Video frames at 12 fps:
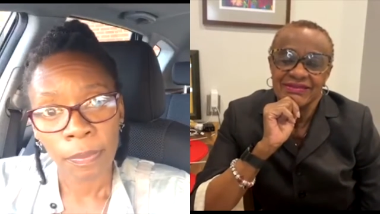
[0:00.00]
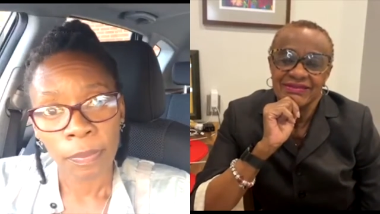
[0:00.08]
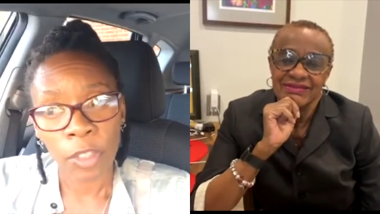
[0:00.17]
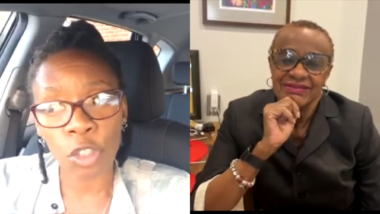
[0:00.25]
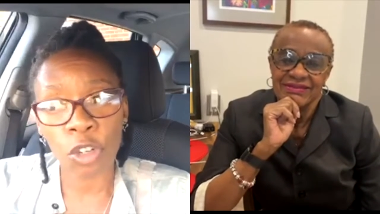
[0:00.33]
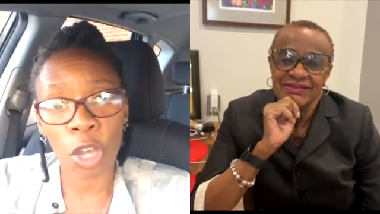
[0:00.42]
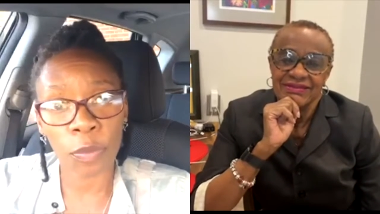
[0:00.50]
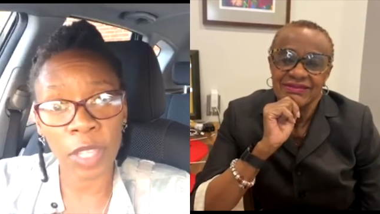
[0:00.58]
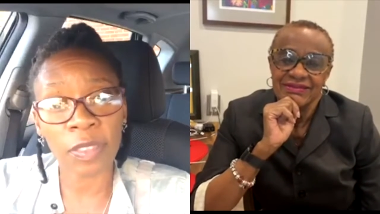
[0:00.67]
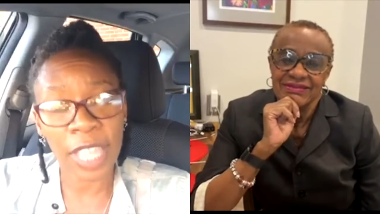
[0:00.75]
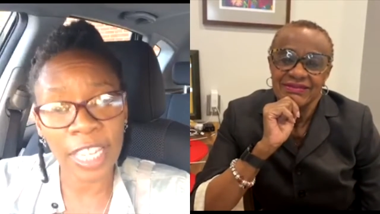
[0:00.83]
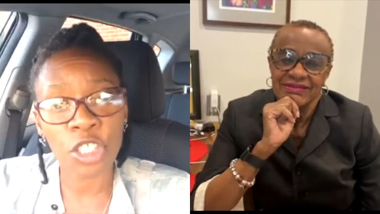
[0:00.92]
Speaker 1: you know that
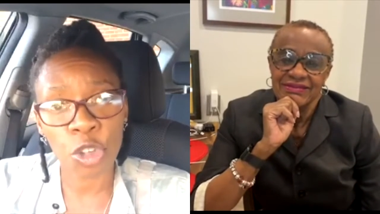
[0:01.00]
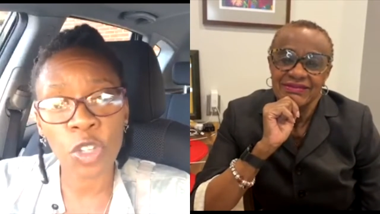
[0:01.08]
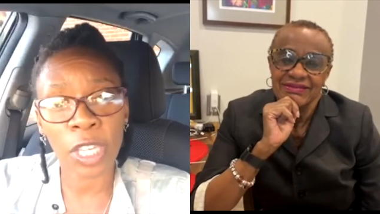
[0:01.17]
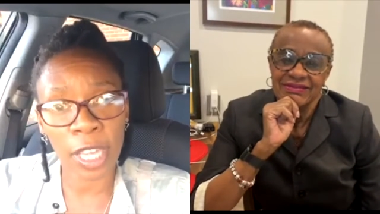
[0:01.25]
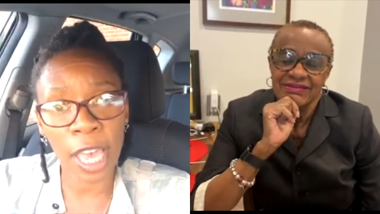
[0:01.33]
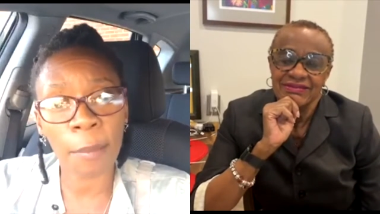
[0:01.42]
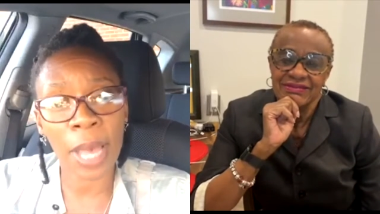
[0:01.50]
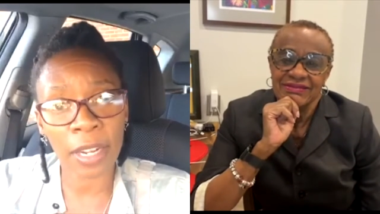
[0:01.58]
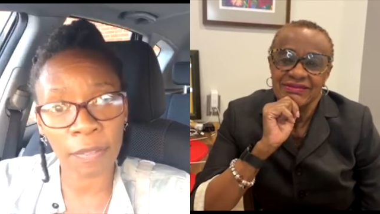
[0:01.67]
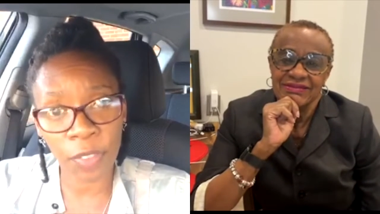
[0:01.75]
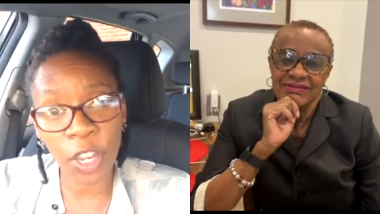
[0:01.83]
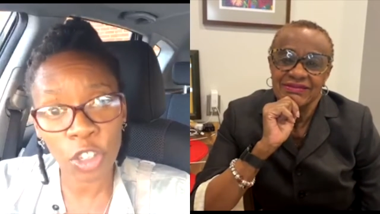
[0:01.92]
they too can come out
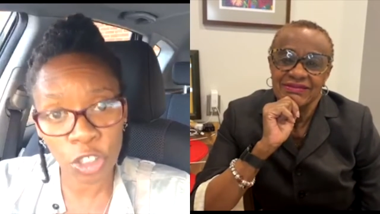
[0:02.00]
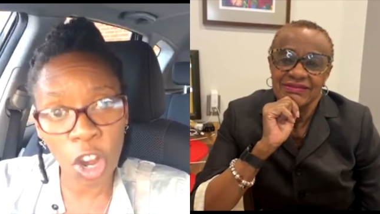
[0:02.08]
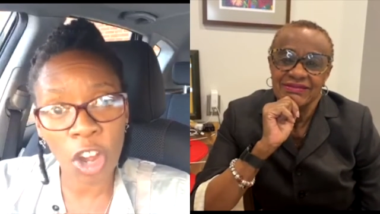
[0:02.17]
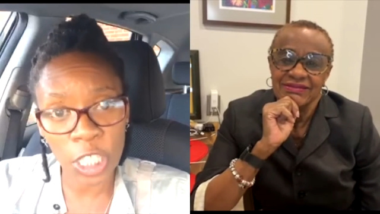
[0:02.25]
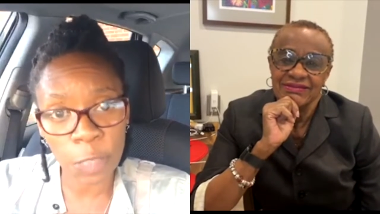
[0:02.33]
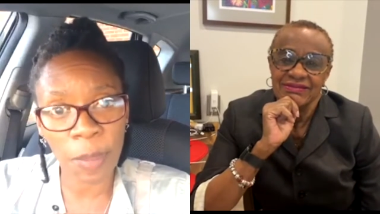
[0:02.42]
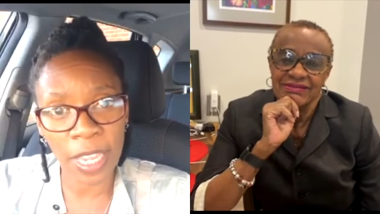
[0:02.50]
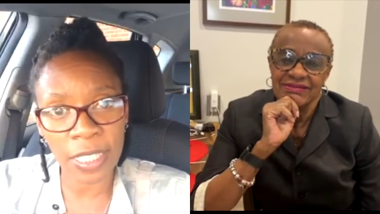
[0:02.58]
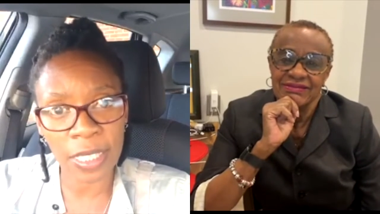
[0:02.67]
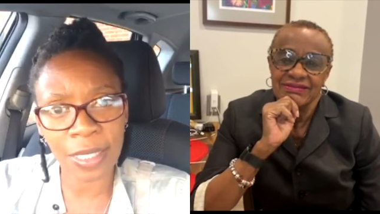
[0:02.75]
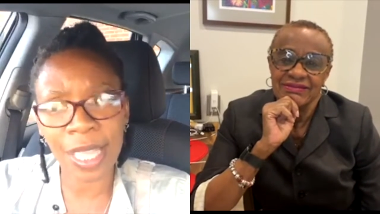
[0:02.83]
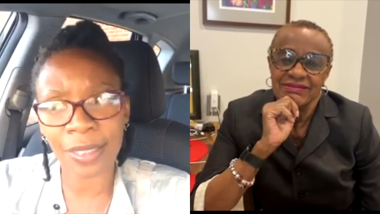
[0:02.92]
of their dark
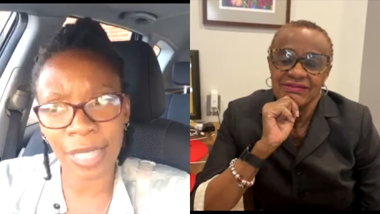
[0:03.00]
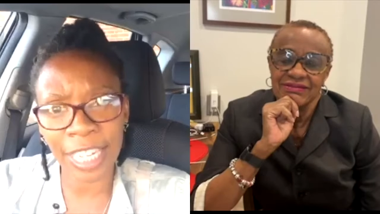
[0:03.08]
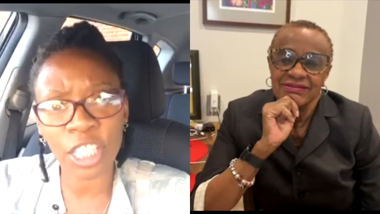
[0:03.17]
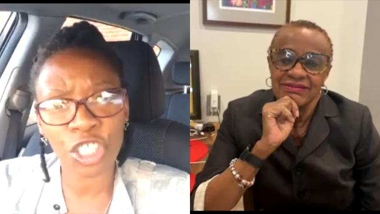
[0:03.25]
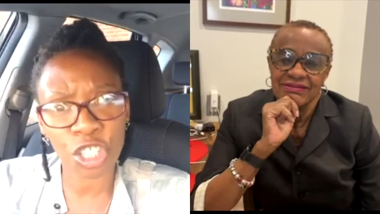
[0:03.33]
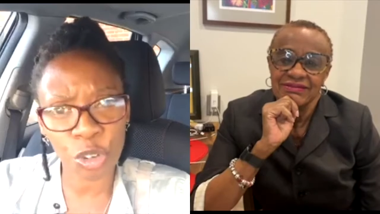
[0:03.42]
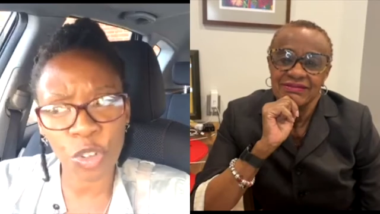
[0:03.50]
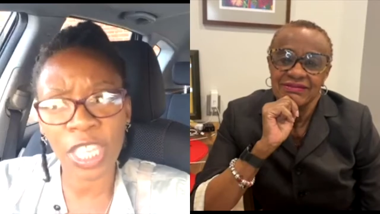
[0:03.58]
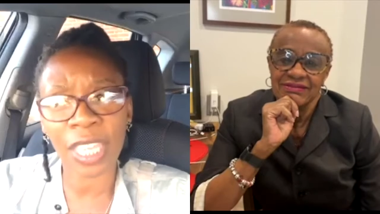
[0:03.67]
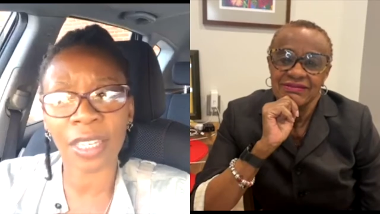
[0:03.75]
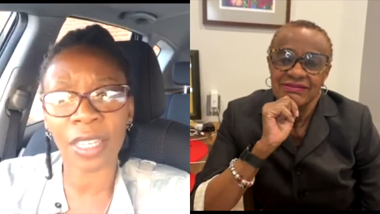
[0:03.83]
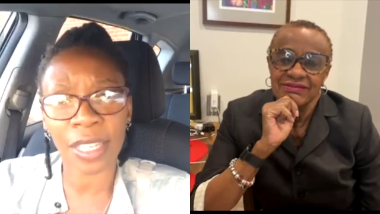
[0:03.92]
spaces that they too
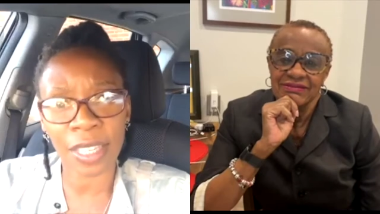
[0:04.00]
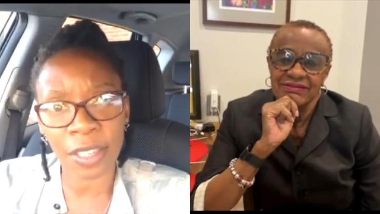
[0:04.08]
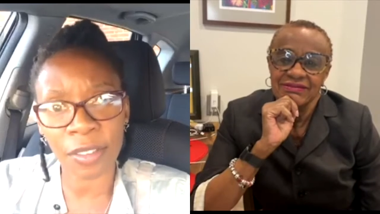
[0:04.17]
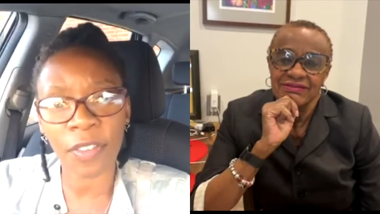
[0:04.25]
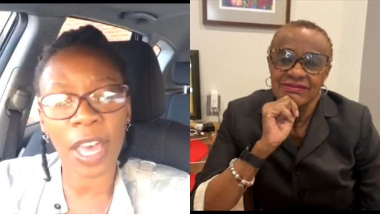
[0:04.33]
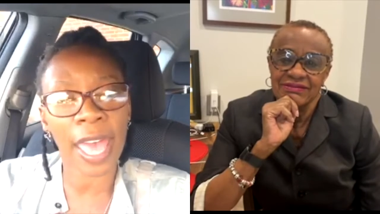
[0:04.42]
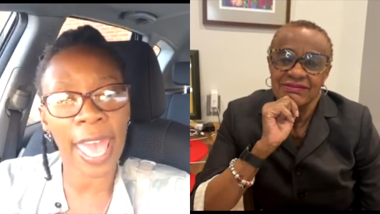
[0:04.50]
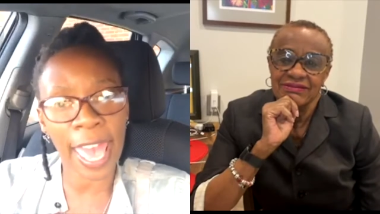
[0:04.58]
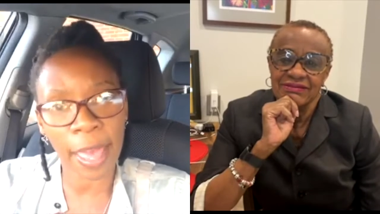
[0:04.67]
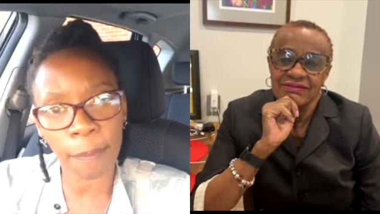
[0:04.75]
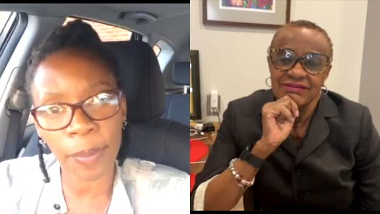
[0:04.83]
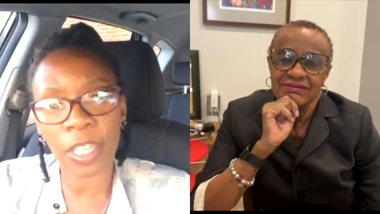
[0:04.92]
can live a
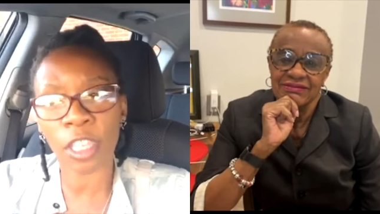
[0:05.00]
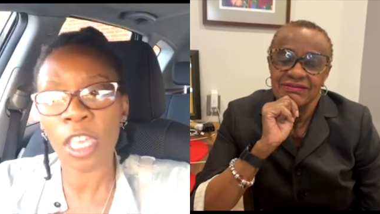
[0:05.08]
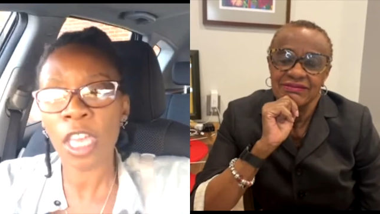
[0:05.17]
happy